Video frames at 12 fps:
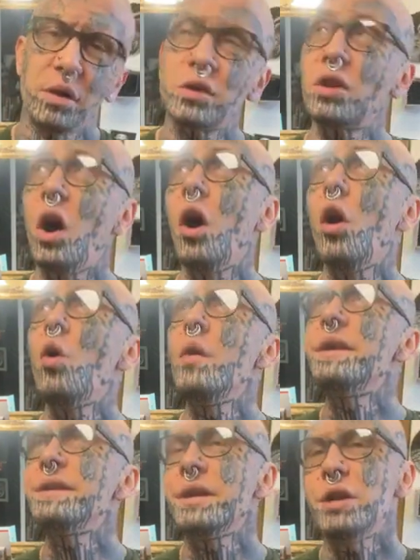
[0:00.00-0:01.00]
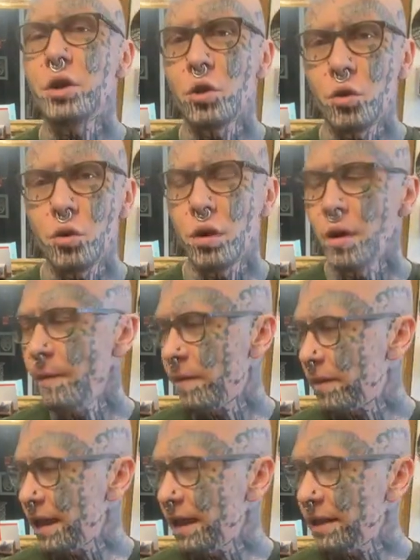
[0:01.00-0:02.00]
There's always a new
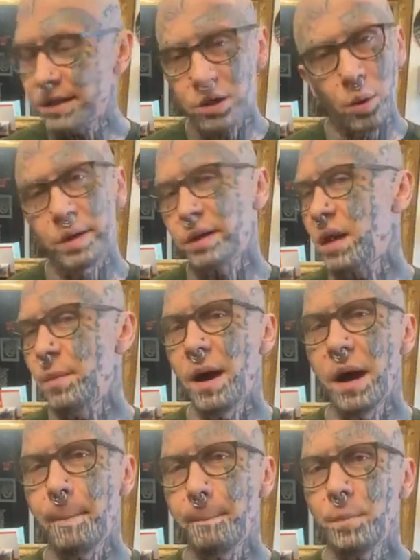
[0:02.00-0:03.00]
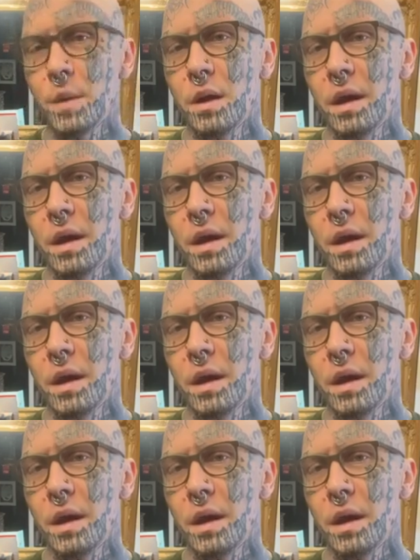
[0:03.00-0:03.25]
thing that's going to come up.